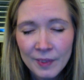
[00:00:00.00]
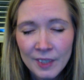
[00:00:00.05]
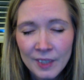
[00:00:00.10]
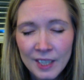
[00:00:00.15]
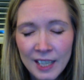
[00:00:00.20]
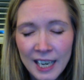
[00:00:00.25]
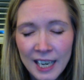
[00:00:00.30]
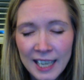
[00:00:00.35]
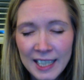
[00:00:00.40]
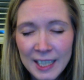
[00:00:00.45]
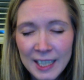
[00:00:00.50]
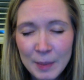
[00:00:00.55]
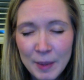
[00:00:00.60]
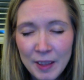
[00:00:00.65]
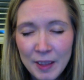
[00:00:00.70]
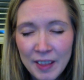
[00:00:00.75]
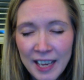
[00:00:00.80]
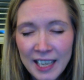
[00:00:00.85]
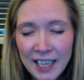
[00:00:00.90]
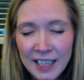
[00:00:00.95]
And as we
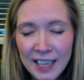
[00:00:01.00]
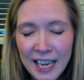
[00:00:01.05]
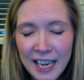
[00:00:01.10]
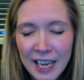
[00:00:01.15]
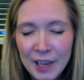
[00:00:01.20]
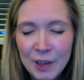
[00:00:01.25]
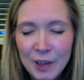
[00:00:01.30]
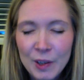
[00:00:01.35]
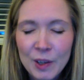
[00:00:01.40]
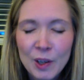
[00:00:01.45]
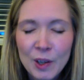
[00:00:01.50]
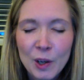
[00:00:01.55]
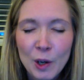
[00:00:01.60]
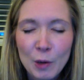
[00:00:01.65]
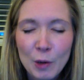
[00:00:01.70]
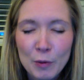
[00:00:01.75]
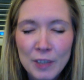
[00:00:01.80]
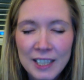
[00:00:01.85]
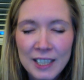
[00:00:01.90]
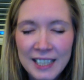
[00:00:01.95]
think now of
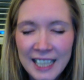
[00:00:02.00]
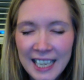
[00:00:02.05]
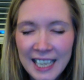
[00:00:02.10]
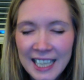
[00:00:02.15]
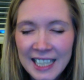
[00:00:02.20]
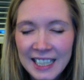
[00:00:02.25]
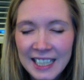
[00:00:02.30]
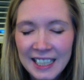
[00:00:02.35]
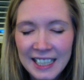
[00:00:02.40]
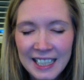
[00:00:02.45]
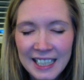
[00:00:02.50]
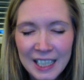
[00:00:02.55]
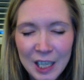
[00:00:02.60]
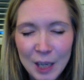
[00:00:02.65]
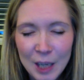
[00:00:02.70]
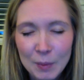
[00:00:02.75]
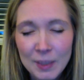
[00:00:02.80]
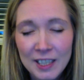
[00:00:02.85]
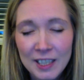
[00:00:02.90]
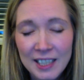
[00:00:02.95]
the days leading up
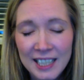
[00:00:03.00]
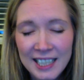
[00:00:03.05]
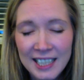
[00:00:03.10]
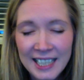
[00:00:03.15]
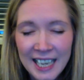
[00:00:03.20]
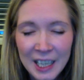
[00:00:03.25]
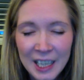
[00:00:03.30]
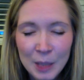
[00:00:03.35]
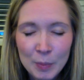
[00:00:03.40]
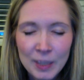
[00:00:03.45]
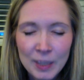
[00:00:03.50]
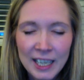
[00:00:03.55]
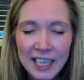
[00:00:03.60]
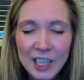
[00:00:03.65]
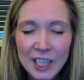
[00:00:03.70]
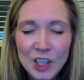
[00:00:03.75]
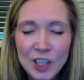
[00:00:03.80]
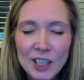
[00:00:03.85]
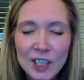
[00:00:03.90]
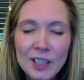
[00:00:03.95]
to the
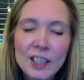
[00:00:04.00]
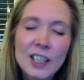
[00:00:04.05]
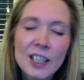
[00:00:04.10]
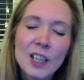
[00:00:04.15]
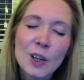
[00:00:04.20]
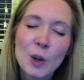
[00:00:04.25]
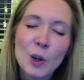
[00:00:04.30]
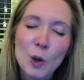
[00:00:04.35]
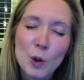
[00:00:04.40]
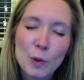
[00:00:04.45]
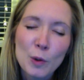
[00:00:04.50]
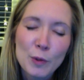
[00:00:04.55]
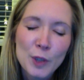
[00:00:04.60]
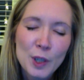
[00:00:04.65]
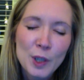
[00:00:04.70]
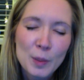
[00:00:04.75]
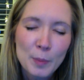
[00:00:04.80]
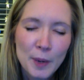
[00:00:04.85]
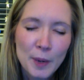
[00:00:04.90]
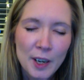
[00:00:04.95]
celebration of your
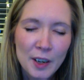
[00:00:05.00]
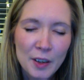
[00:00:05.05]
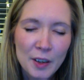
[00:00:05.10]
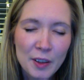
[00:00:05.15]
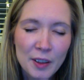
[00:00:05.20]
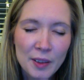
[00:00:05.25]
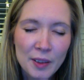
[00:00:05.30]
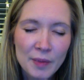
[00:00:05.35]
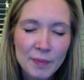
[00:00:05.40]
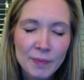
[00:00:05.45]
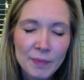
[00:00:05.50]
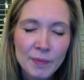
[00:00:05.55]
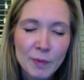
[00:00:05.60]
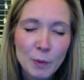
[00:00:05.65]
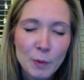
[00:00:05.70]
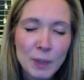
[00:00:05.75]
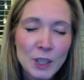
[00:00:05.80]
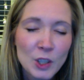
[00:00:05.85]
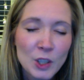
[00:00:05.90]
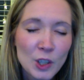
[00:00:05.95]
birth, we
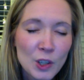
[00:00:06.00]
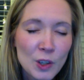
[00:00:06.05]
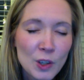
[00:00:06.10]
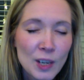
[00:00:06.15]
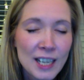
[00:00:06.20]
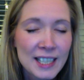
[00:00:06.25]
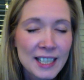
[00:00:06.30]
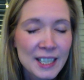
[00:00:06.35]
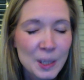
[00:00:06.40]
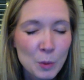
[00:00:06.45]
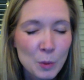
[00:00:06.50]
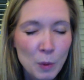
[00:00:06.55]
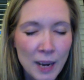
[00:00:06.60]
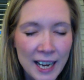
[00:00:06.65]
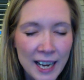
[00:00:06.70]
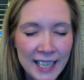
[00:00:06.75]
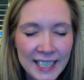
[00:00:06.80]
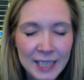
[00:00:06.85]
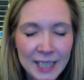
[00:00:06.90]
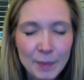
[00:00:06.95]
do as the
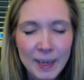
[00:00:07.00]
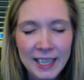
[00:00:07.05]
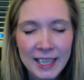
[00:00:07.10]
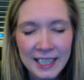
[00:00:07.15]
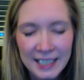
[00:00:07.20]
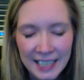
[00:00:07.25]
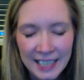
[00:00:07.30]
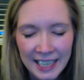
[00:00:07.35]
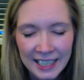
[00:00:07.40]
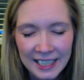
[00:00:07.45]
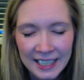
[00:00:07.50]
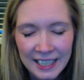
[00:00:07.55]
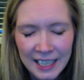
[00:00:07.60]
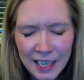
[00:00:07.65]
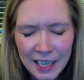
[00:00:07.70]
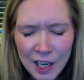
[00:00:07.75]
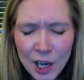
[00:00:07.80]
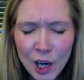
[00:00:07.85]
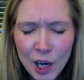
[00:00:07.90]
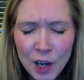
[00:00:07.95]
wise men did,
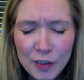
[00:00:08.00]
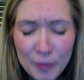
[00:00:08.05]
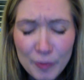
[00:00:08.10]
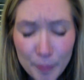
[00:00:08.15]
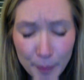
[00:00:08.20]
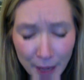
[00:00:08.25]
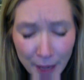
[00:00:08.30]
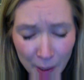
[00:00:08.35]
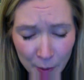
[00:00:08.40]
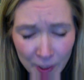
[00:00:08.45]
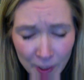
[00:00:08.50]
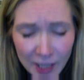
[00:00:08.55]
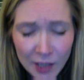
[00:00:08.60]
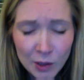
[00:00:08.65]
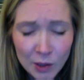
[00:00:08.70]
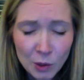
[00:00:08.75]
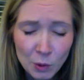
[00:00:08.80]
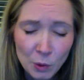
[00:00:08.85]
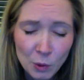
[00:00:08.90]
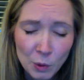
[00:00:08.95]
of bowing
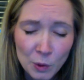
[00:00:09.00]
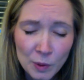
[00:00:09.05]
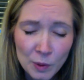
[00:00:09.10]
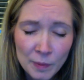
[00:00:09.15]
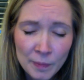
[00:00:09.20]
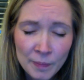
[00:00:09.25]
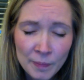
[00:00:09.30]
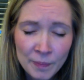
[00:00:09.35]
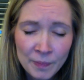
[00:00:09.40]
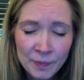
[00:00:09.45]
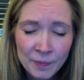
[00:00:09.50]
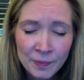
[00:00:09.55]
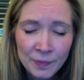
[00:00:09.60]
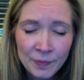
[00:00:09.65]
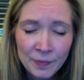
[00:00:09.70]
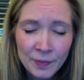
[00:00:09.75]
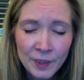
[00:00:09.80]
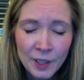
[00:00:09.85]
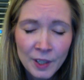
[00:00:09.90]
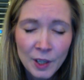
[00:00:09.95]
low,
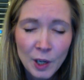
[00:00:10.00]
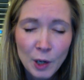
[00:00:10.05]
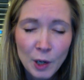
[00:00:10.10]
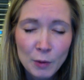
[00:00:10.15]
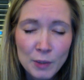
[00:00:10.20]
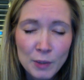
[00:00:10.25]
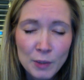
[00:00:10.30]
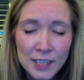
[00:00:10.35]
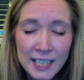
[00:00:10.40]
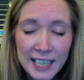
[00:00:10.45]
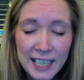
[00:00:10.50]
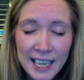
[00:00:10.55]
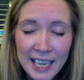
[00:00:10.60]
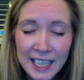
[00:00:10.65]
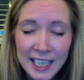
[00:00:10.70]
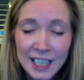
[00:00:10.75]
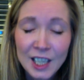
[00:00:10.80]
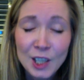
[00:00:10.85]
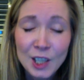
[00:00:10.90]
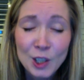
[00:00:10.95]
of saying,
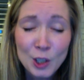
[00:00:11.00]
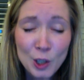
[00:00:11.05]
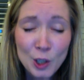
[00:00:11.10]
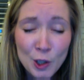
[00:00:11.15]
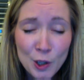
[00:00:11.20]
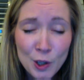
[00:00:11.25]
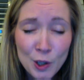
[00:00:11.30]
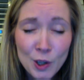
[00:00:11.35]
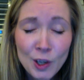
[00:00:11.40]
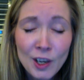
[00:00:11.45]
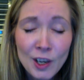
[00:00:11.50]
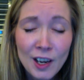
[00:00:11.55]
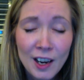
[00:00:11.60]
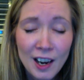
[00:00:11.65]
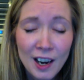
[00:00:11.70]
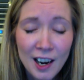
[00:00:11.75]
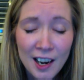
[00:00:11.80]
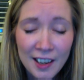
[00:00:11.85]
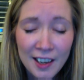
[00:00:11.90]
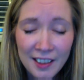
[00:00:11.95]
You
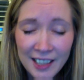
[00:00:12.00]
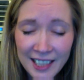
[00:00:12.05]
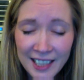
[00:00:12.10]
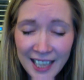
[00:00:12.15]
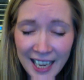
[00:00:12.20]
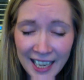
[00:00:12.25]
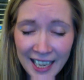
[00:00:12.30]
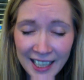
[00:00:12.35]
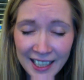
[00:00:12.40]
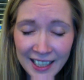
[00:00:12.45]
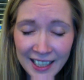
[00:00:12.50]
are the King.